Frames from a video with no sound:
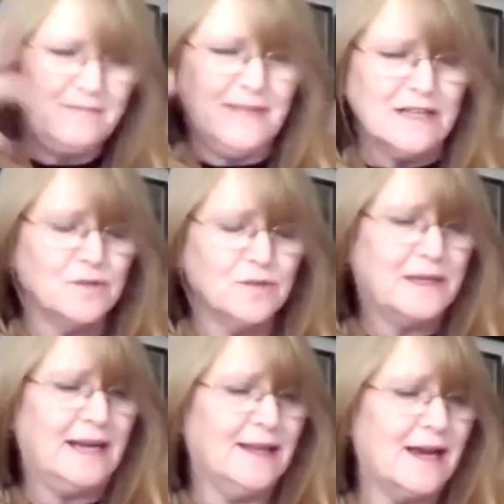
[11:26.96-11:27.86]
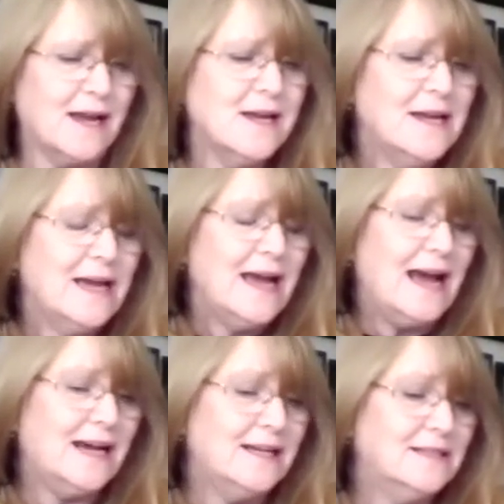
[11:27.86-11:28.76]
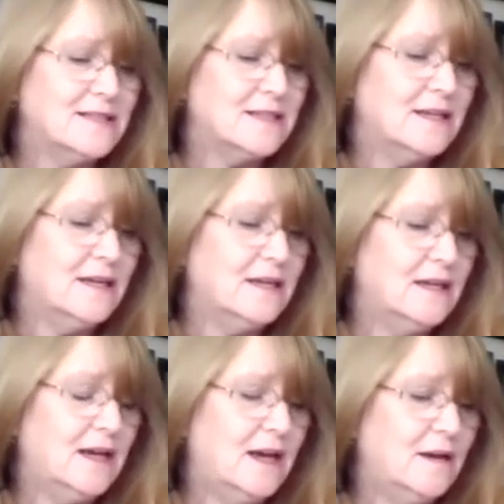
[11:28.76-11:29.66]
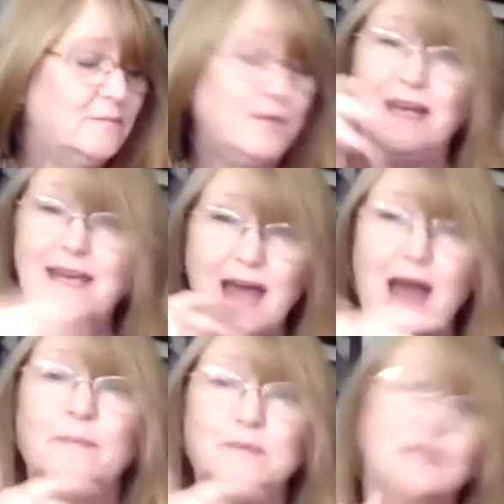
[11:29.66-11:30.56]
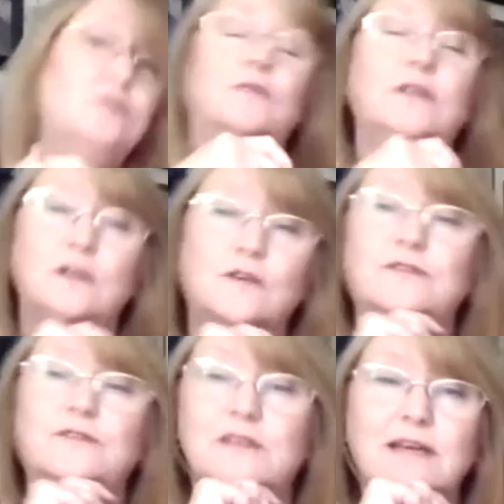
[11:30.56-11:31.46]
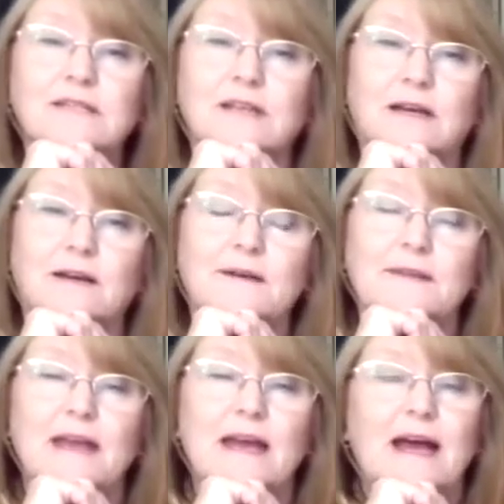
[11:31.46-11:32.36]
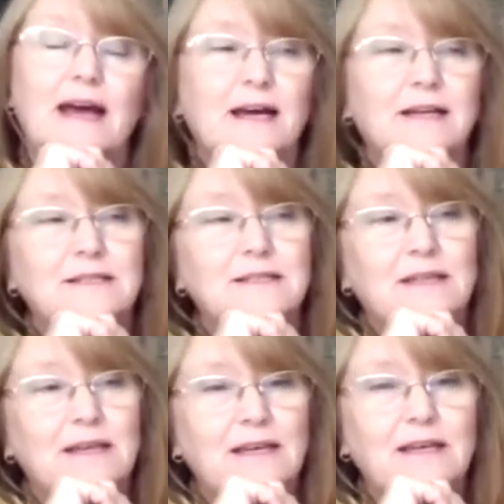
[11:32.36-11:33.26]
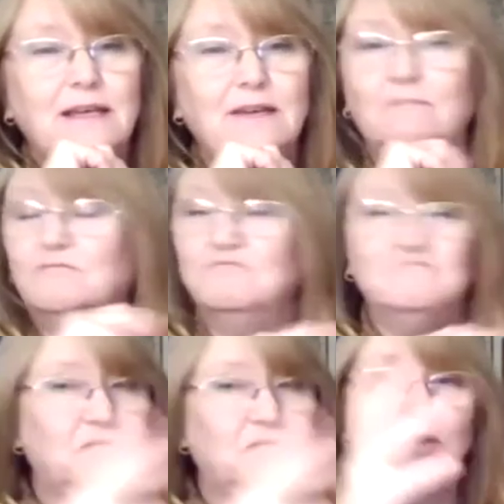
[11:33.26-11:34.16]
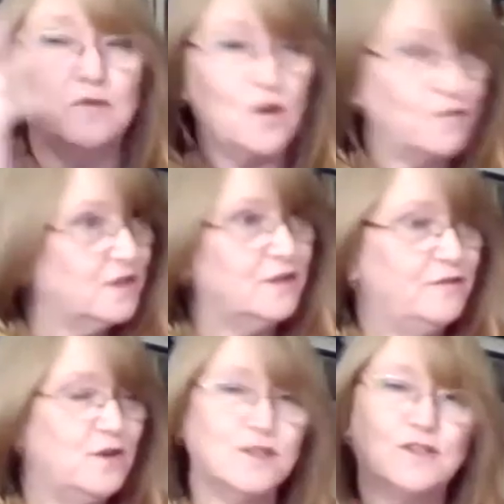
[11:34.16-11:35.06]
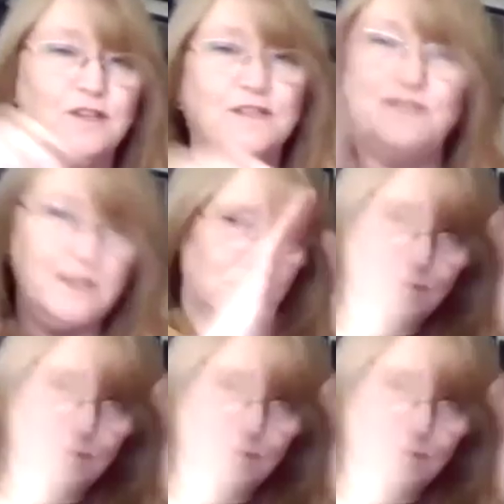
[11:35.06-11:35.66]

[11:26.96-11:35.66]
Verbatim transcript: something like that. And um, but he absolutely loved the theatre. And he, you know, was often the first on his feet to